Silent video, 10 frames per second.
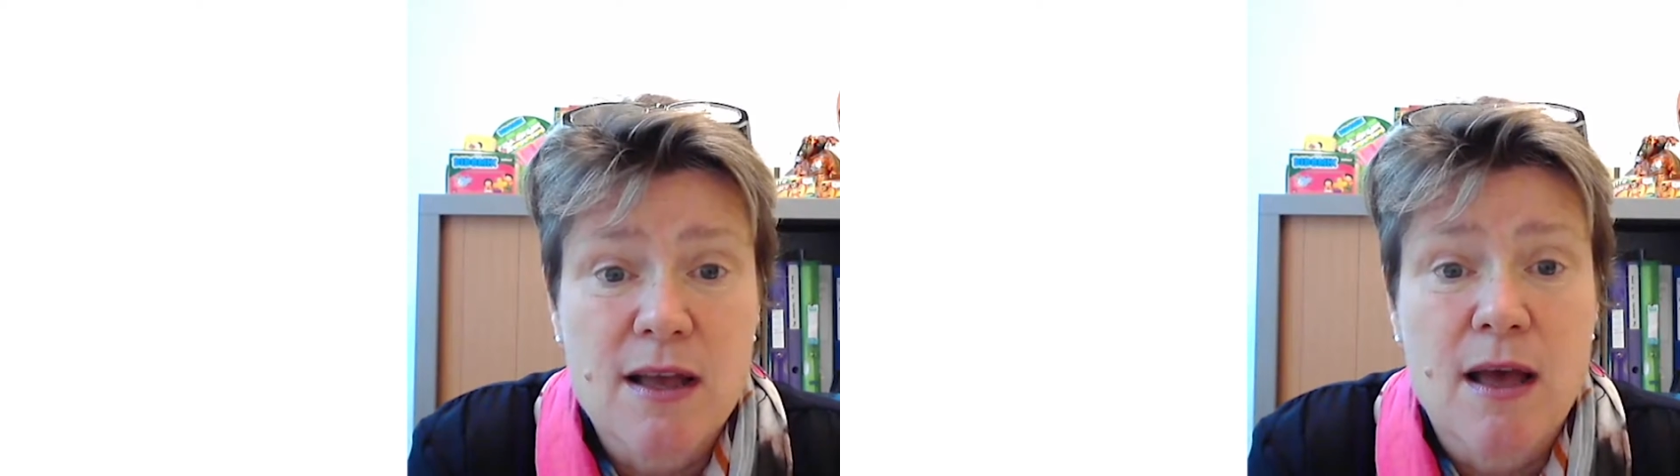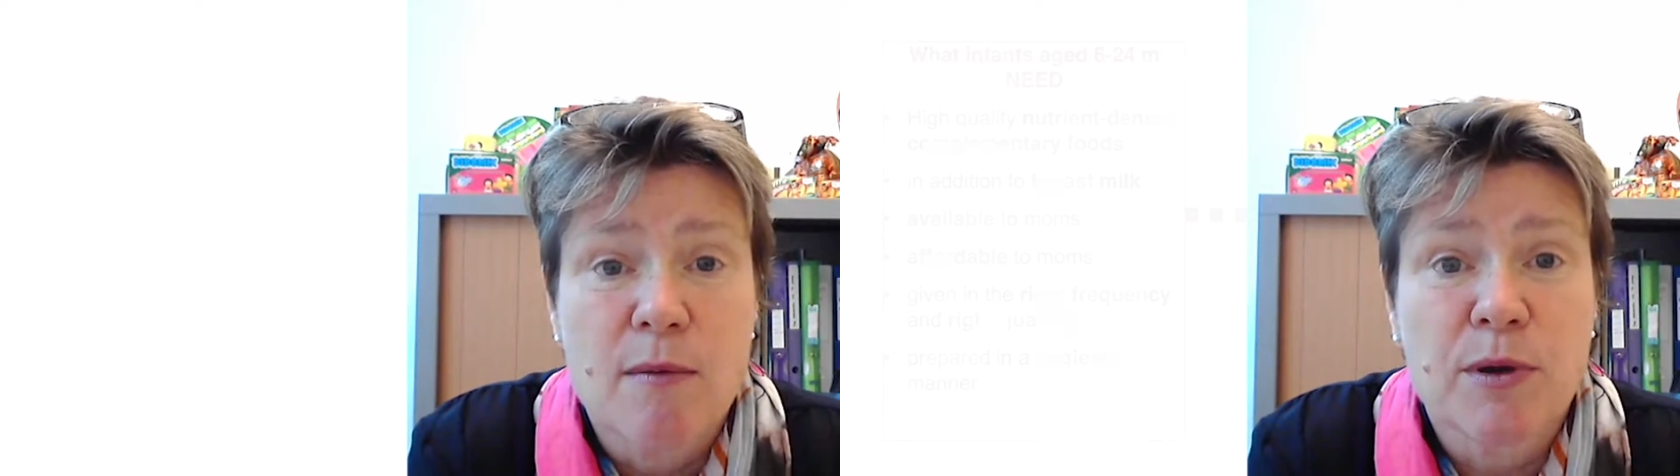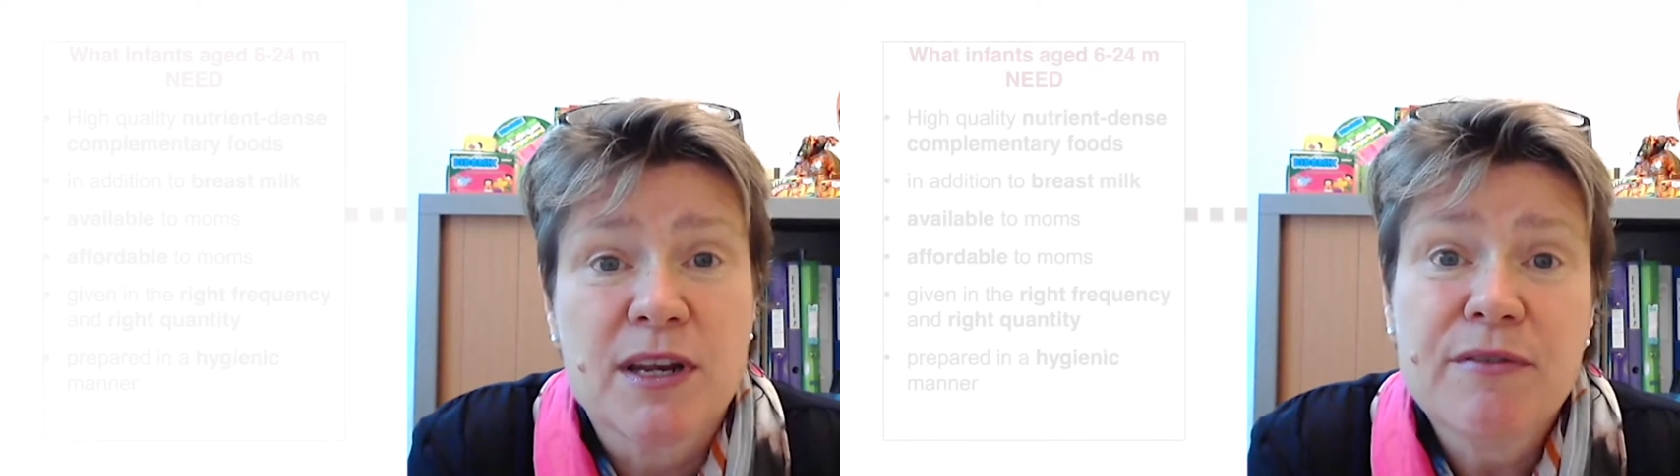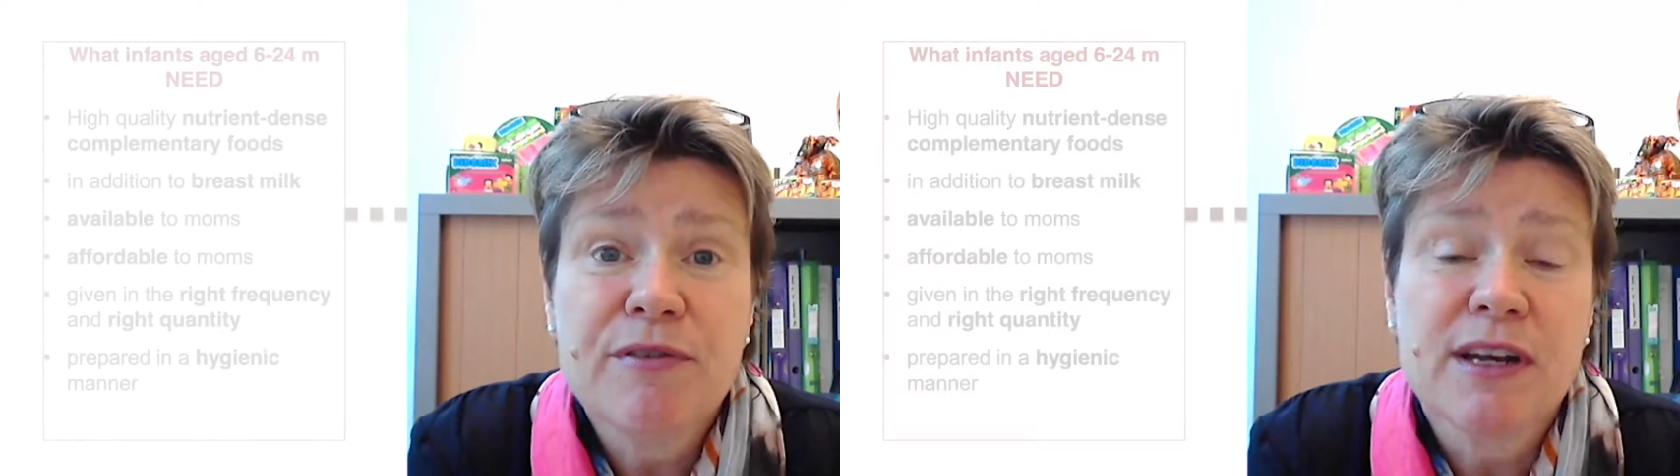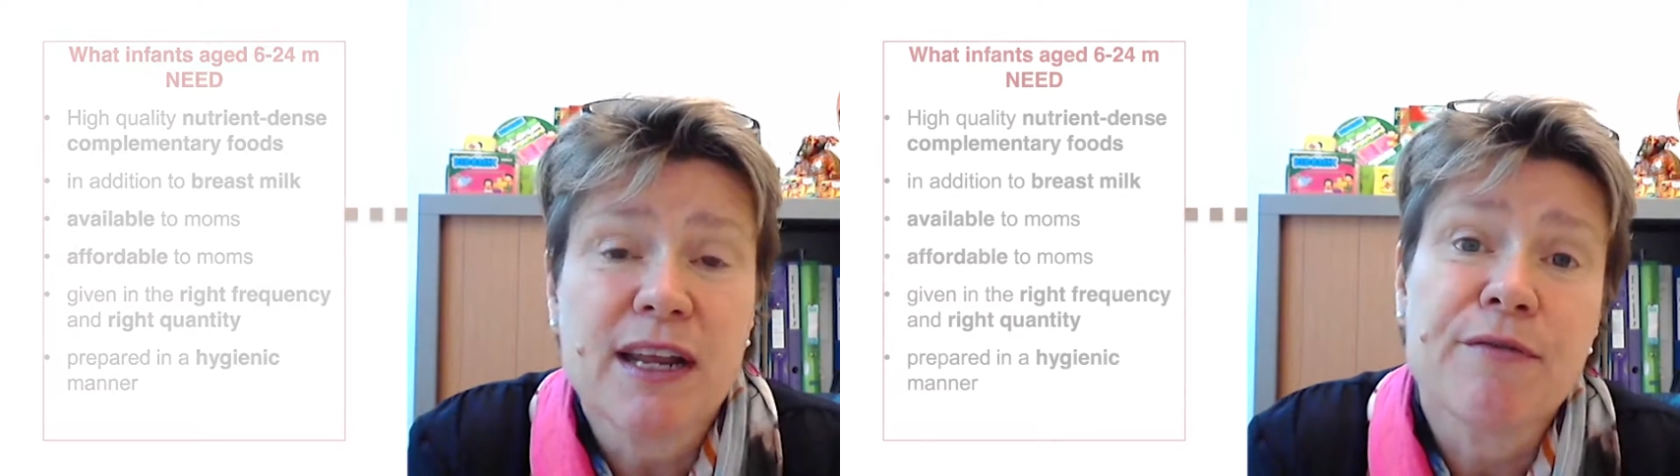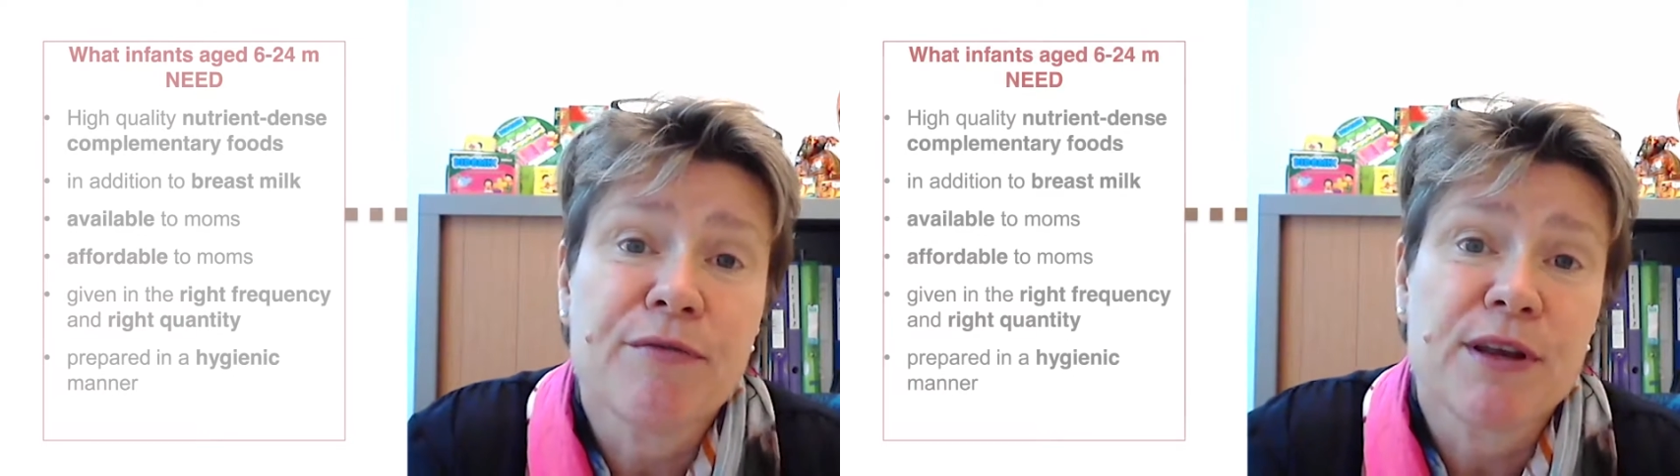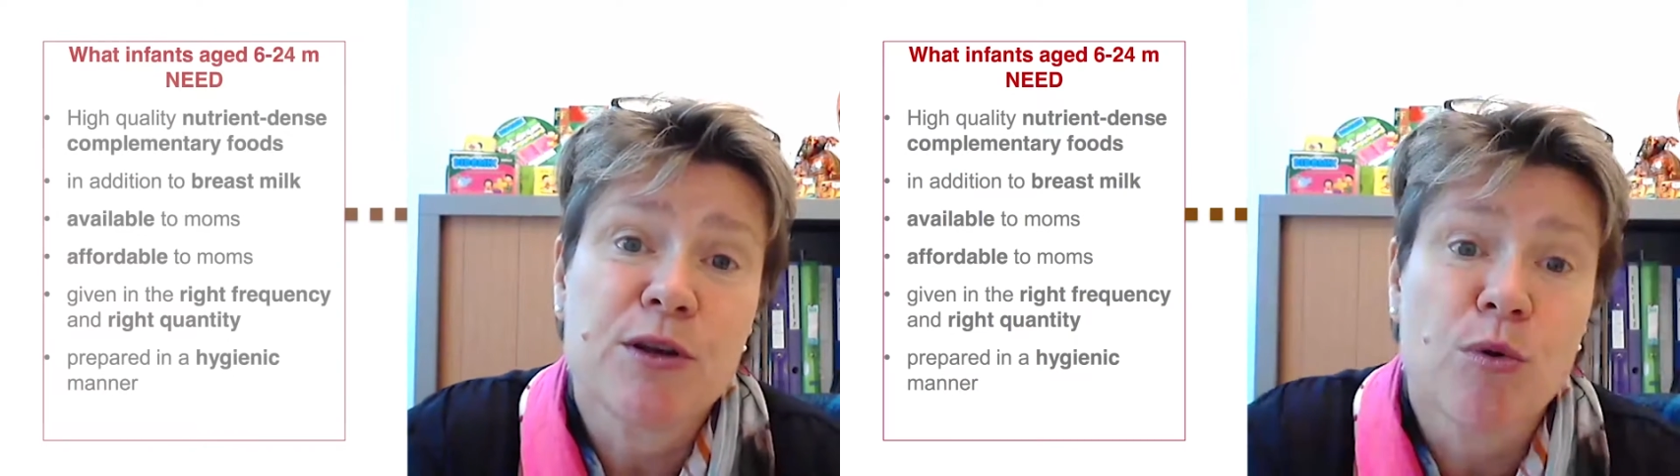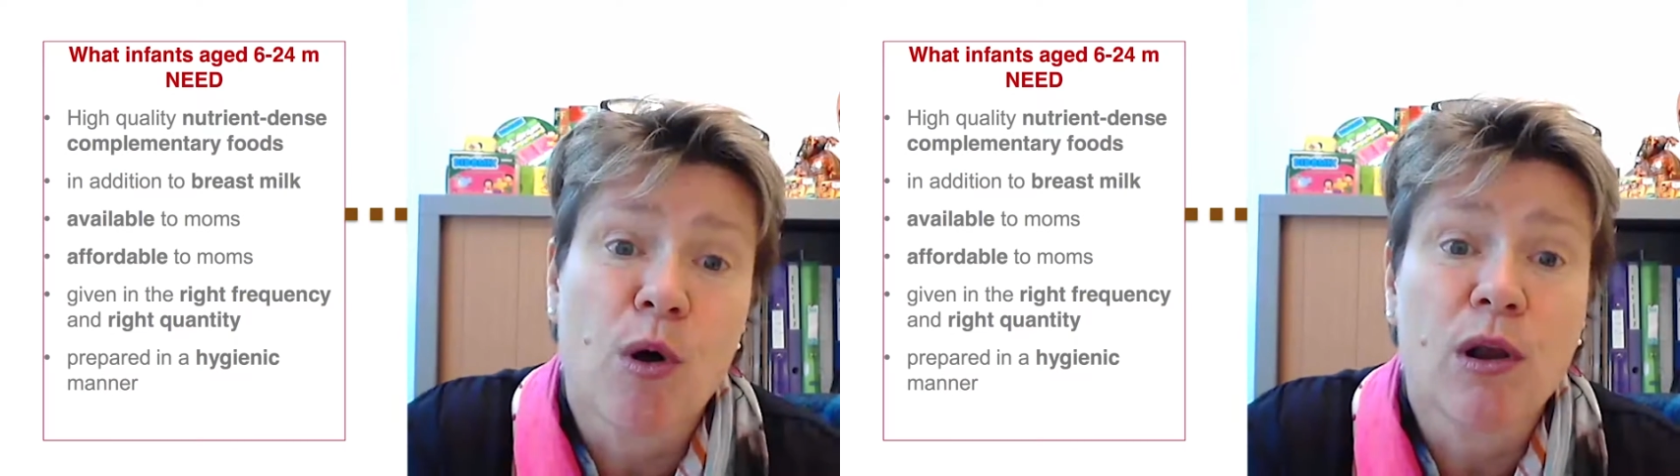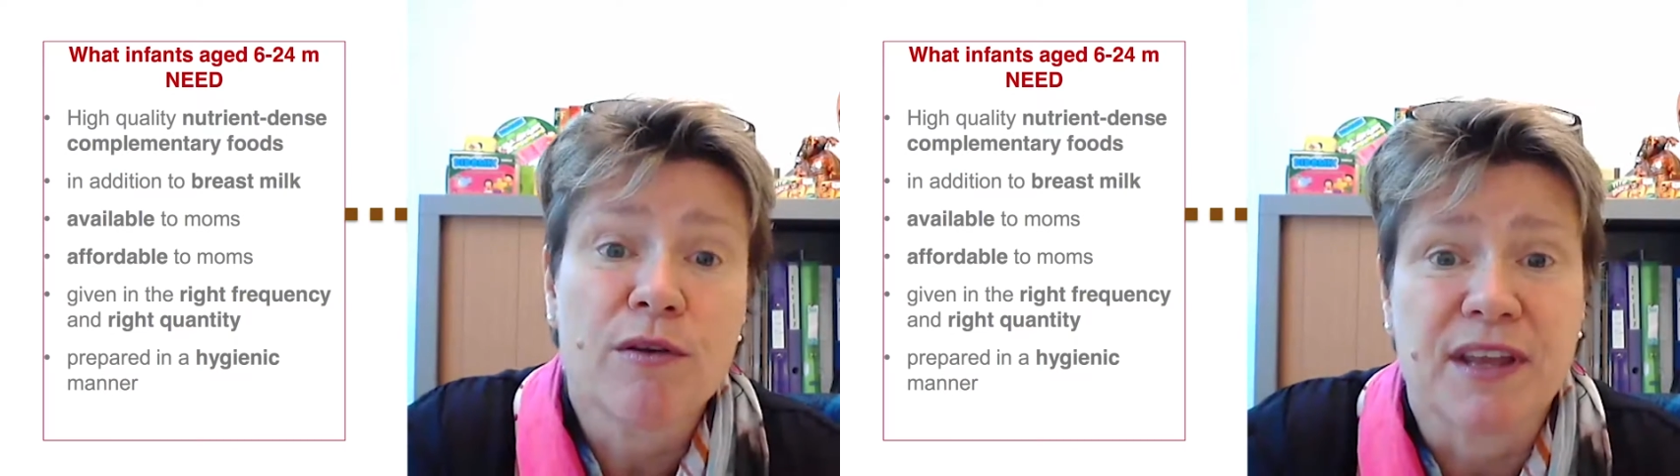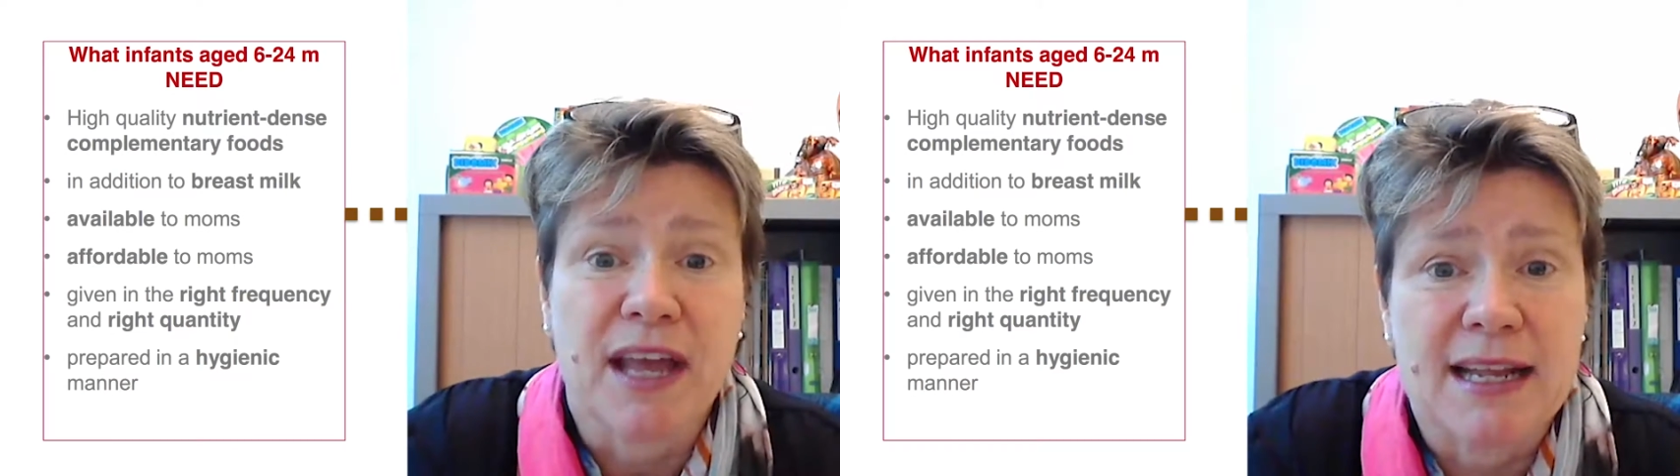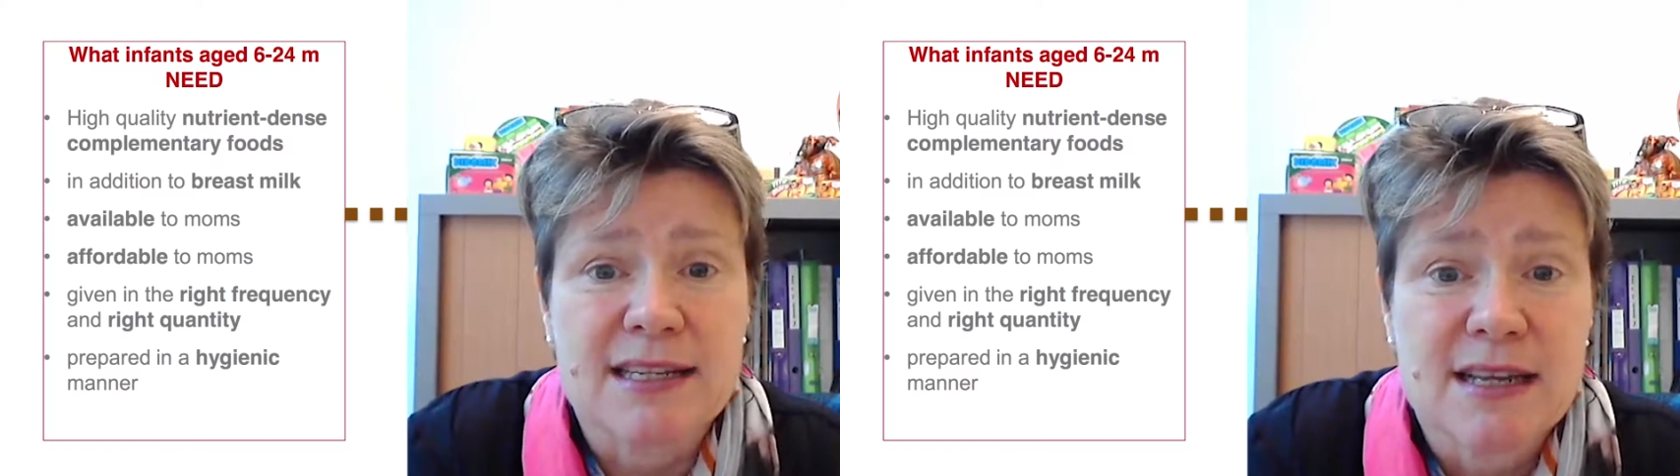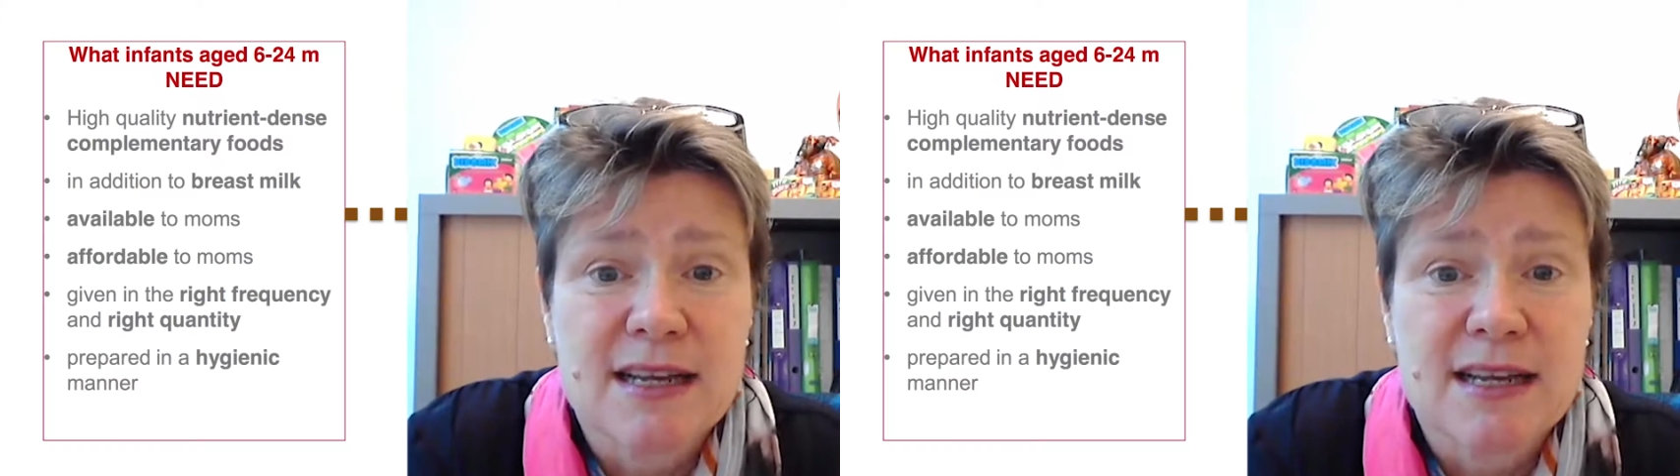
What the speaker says: But even if we do all of that,